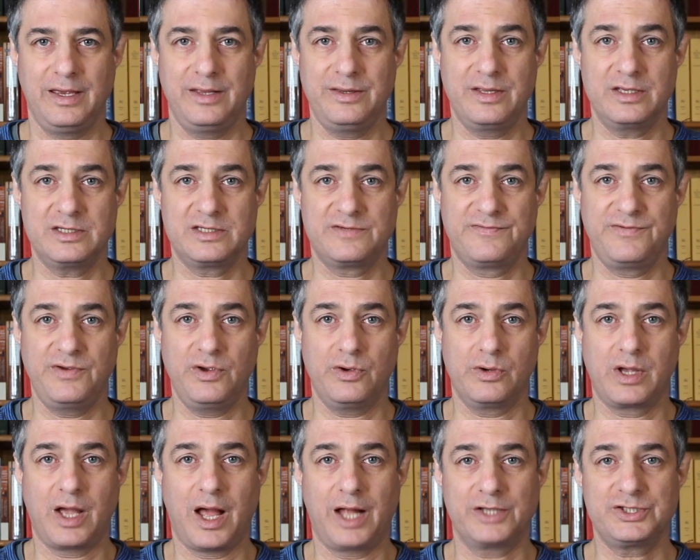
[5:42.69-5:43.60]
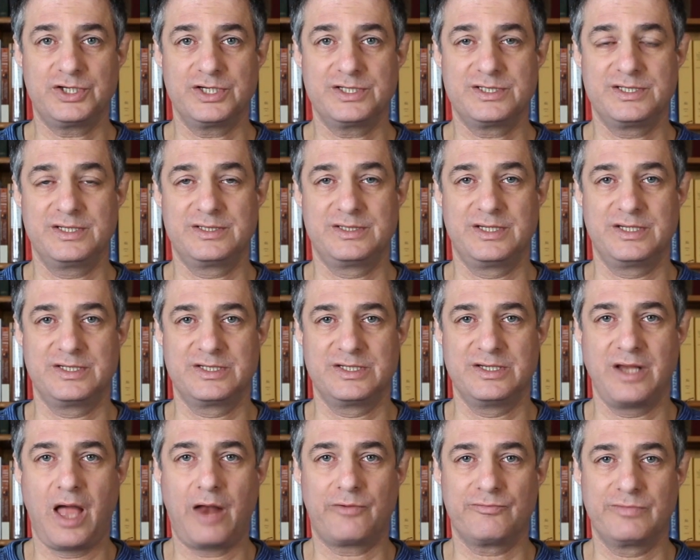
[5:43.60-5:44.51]
In this view, consciousness
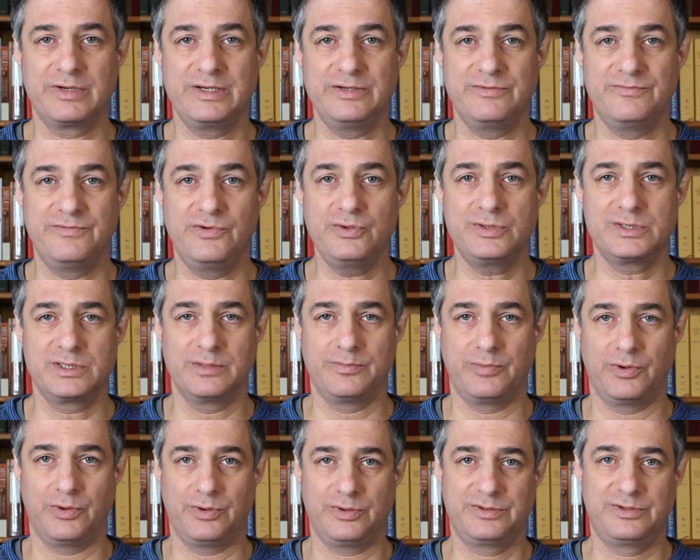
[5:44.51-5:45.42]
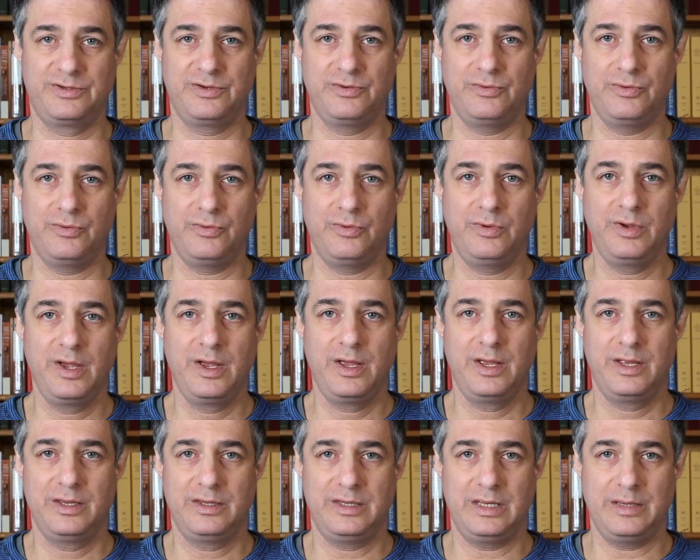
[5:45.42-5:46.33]
is not reducible to
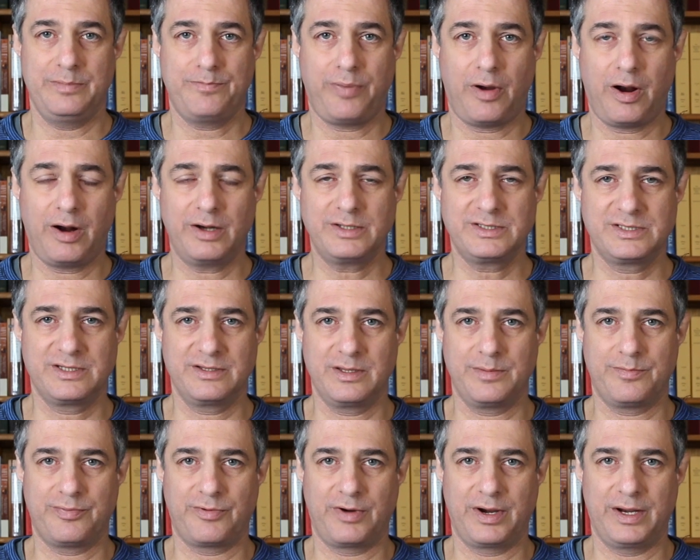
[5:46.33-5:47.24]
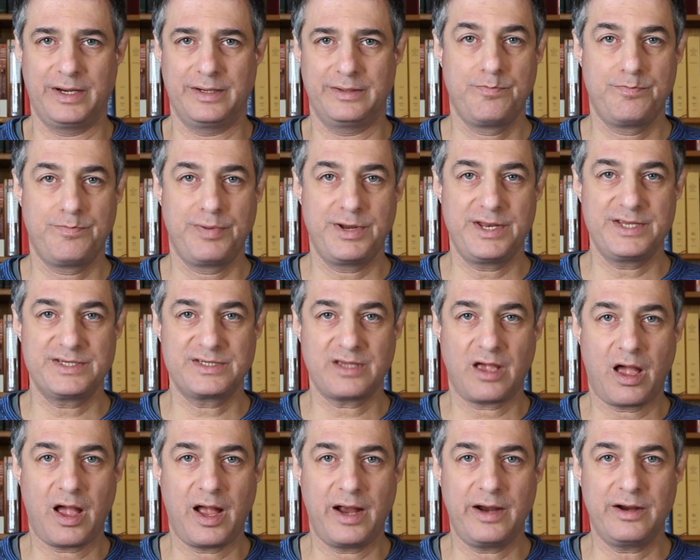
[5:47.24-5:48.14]
the parts of the brain, but is
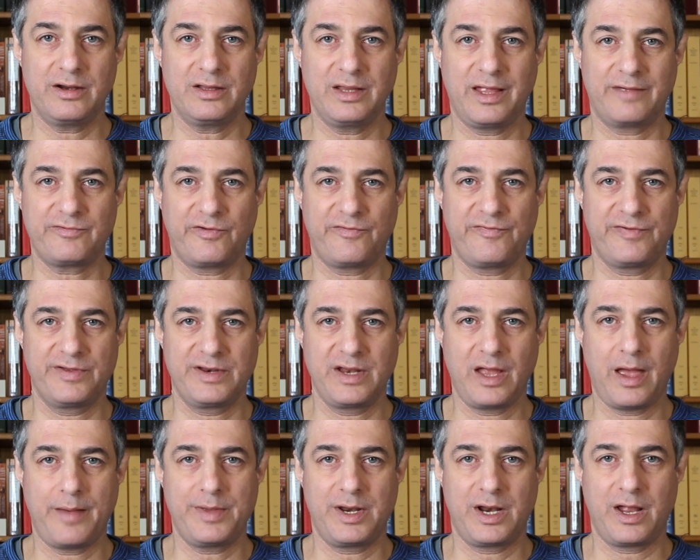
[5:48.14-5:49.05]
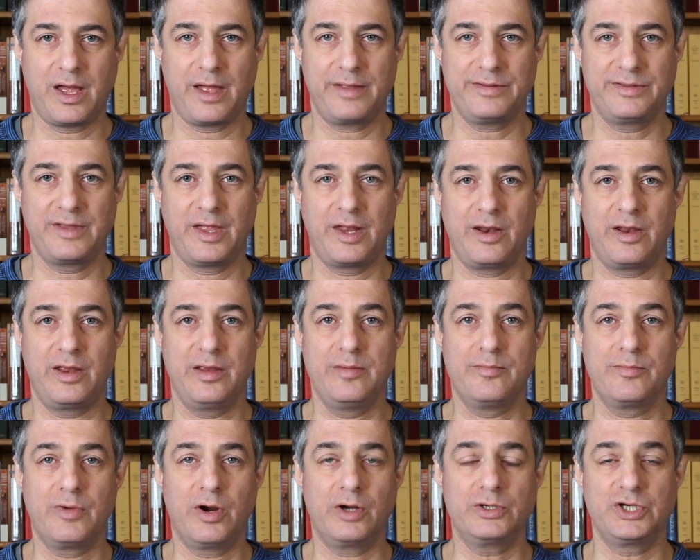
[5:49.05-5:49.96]
a higher level phenomenon that
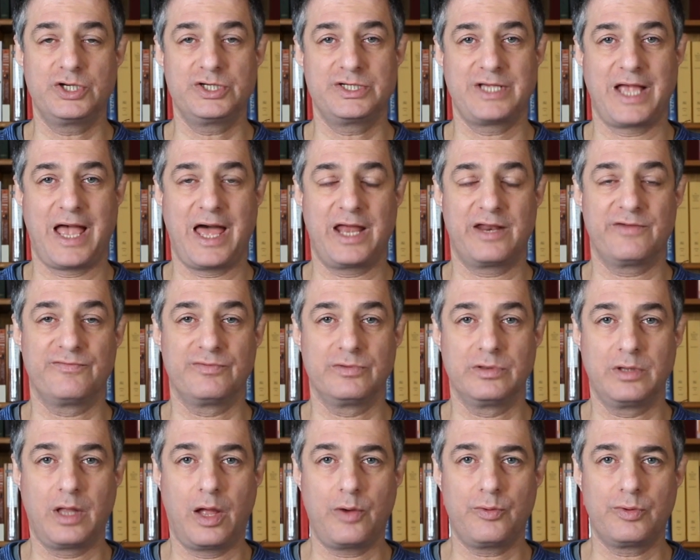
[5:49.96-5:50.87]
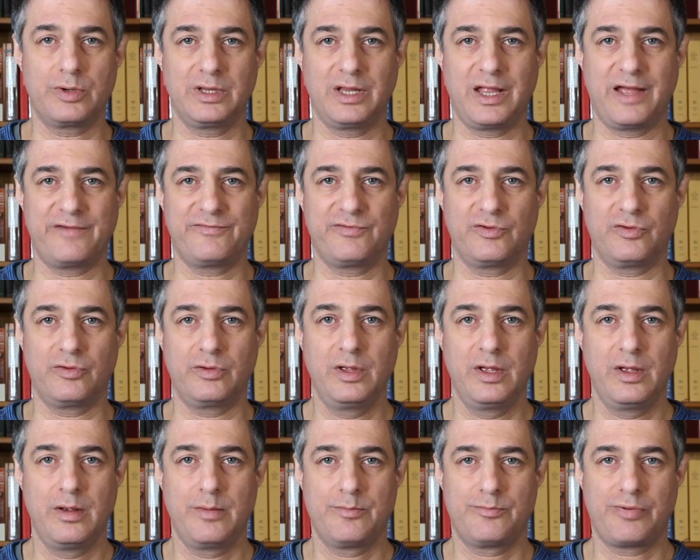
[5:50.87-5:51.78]
emerges out of lower level
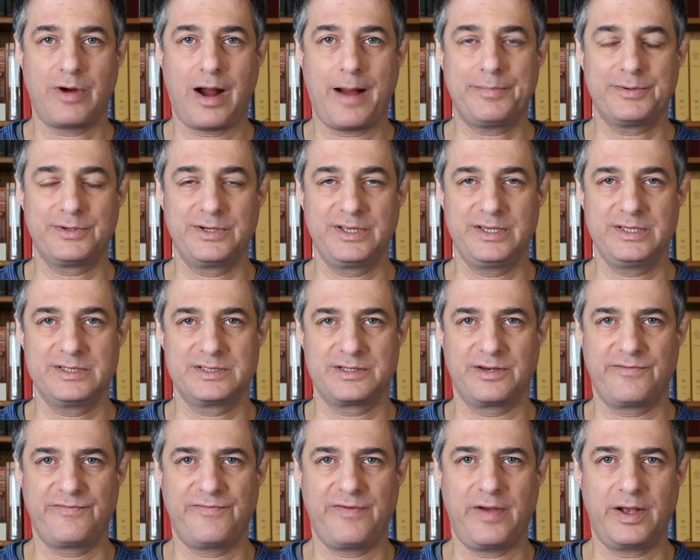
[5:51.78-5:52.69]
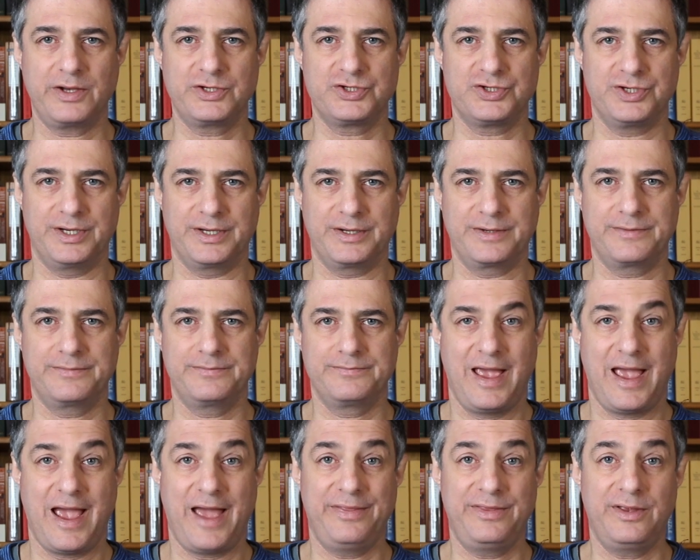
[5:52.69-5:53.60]
properties and functioning,
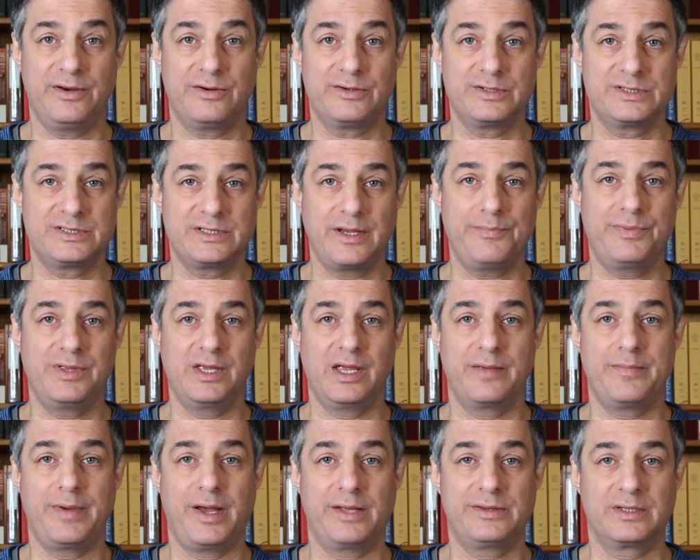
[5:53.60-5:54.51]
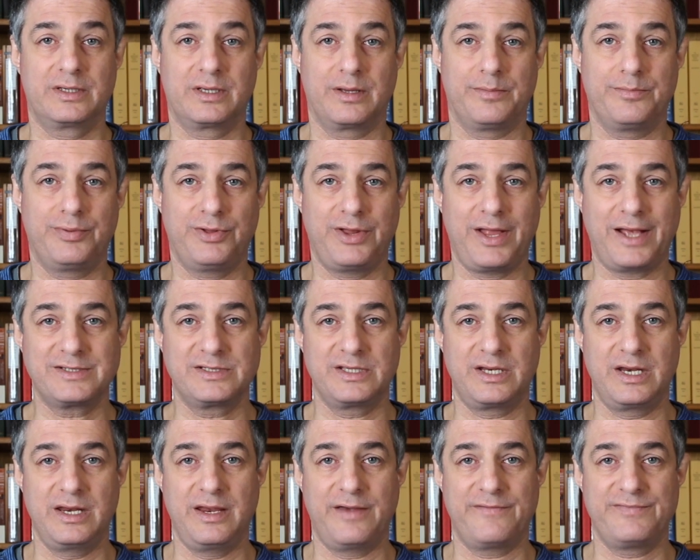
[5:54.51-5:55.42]
and there is something about the
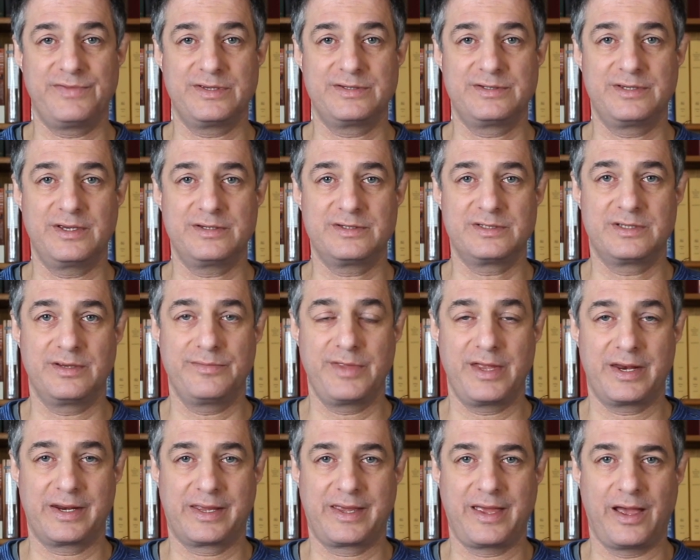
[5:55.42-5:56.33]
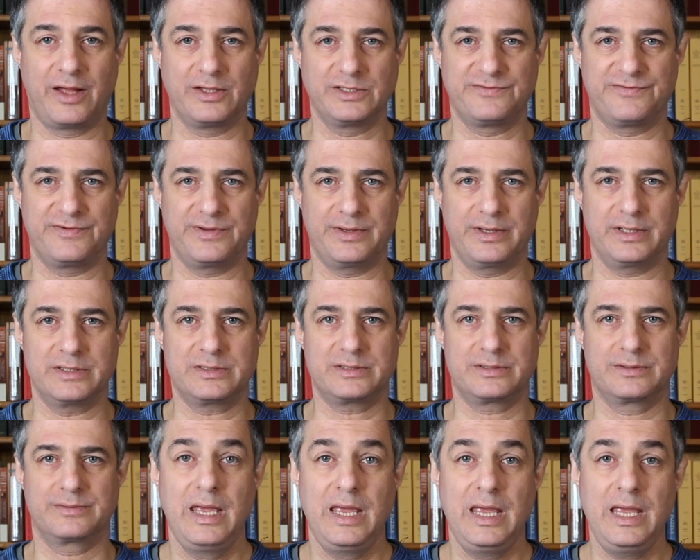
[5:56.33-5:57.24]
complexity of the system that accounts for
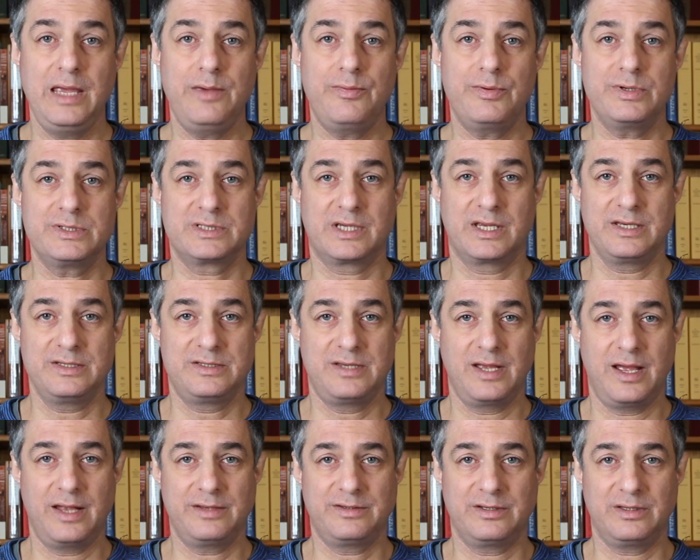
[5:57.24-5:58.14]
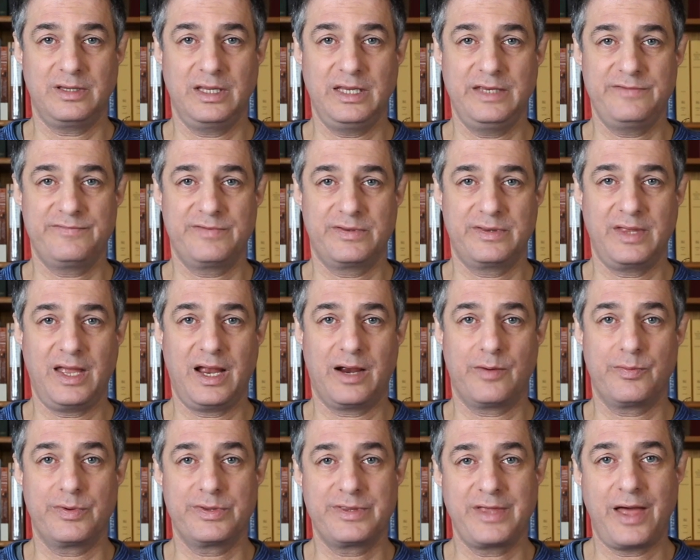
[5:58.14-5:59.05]
this. He was content to leave it
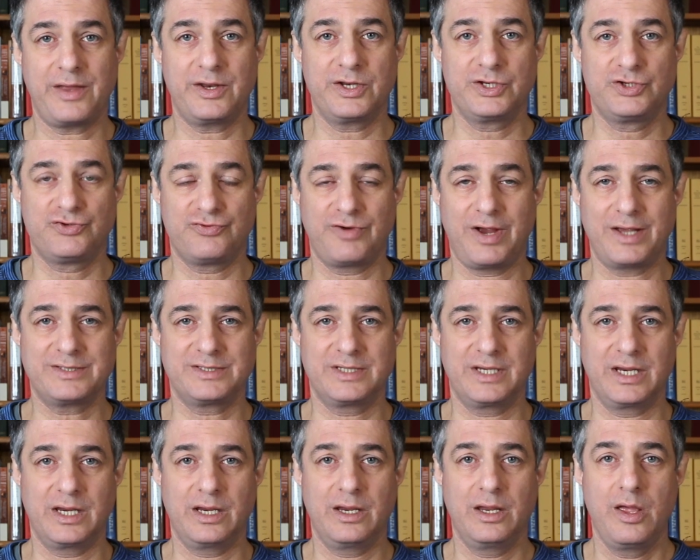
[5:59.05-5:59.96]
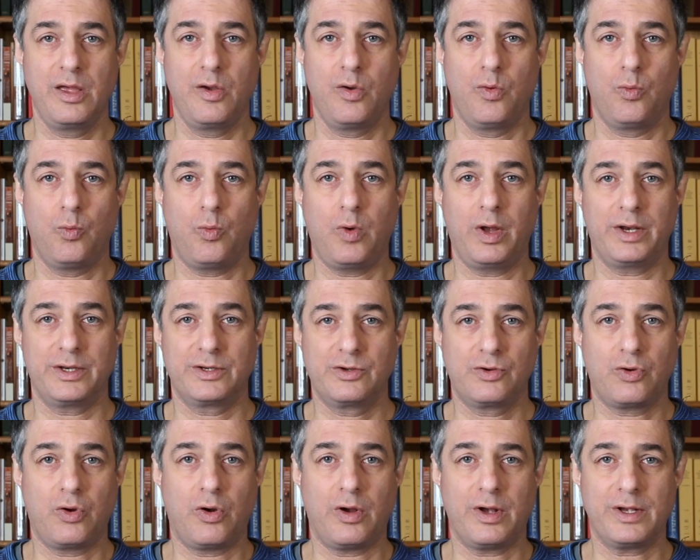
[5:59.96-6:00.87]
there without addressing what
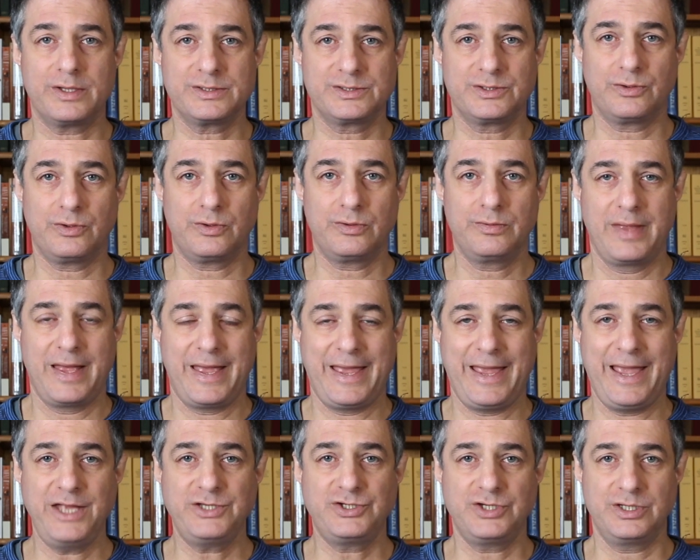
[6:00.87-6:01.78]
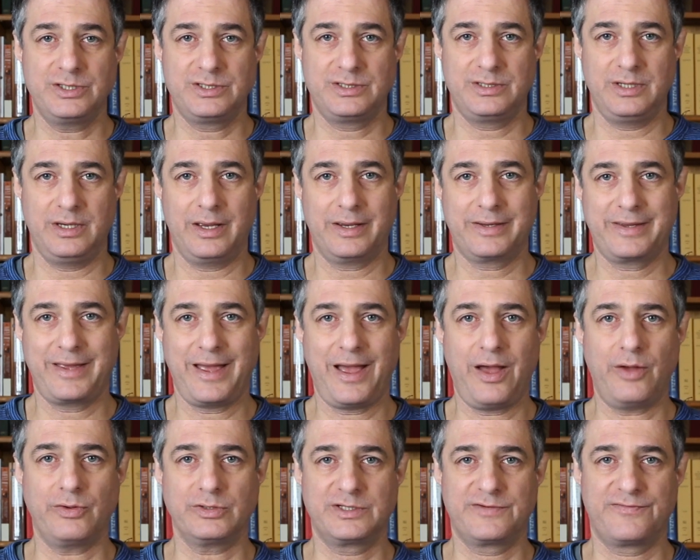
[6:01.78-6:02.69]
causal agency
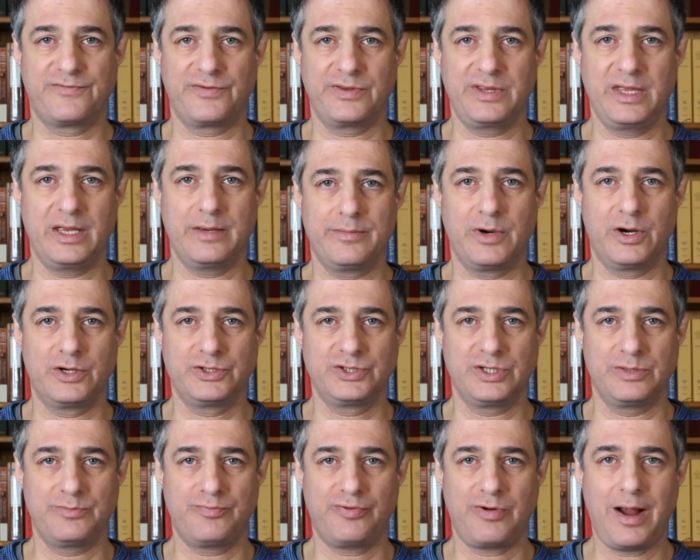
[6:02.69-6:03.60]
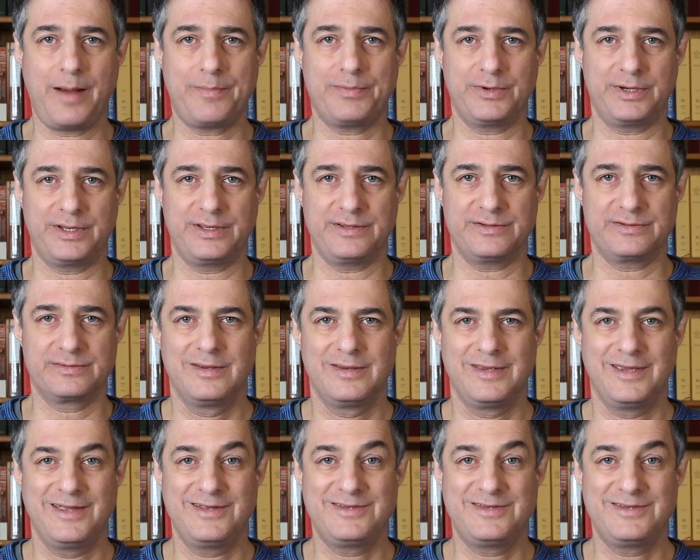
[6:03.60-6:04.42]
accounts for emergent properties.